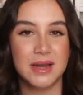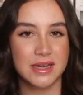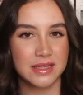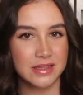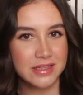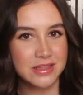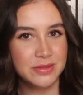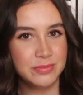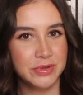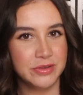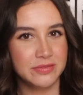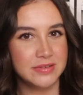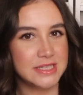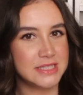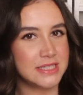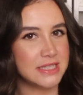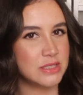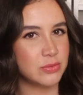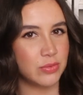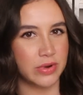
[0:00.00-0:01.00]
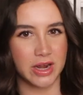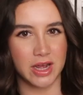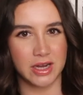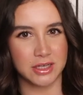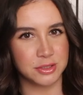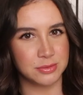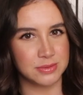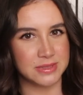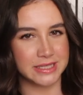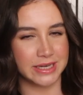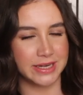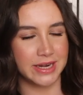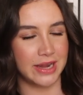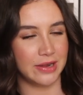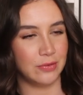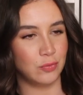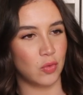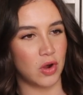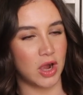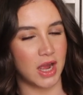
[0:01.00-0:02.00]
Better Than the Movies is 100%
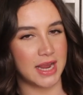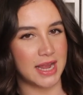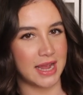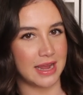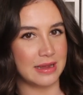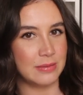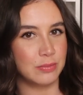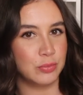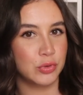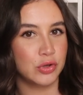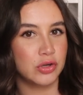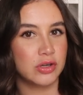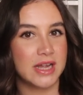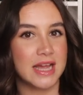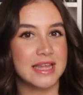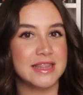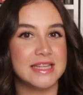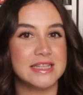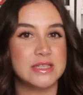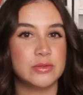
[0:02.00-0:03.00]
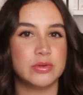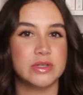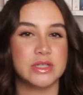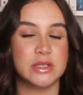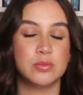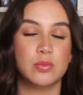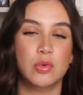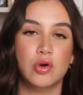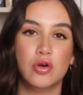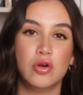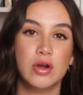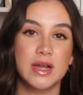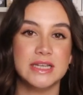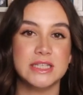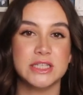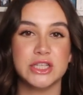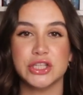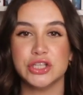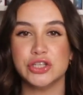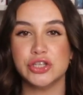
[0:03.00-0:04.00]
a YA book, and this was more
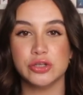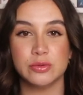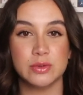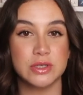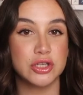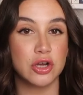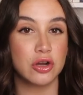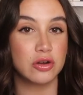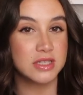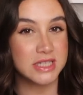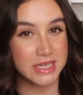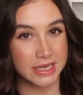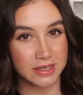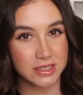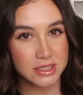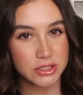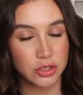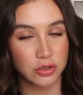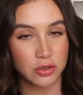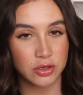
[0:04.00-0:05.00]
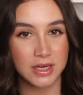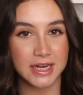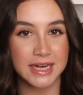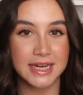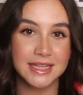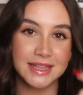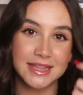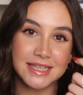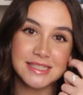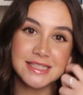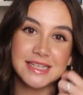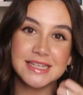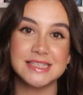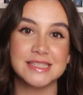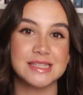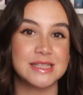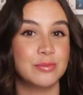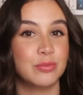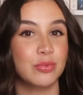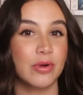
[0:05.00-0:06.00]
into the new adult territory. This
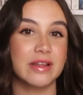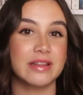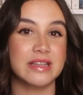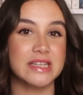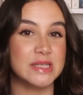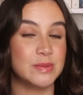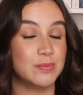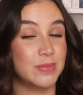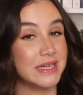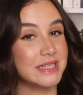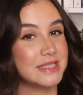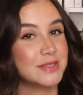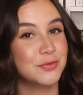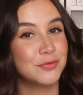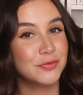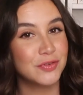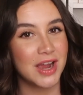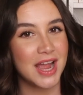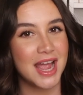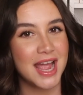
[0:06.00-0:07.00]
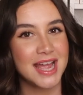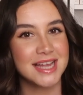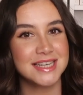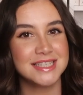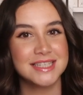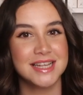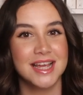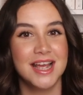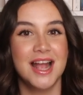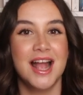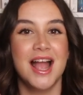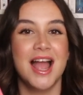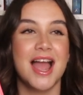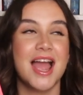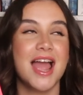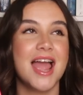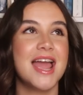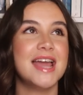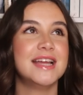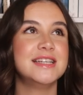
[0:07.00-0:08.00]
is the brother's best friend,
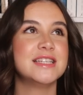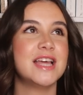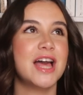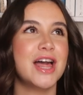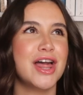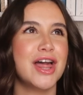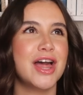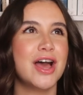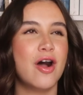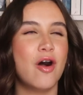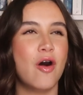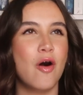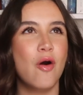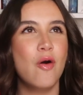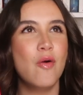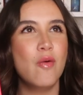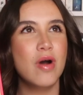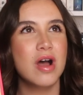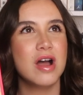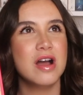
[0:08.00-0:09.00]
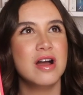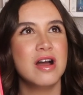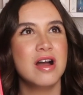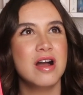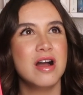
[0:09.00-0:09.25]
and oh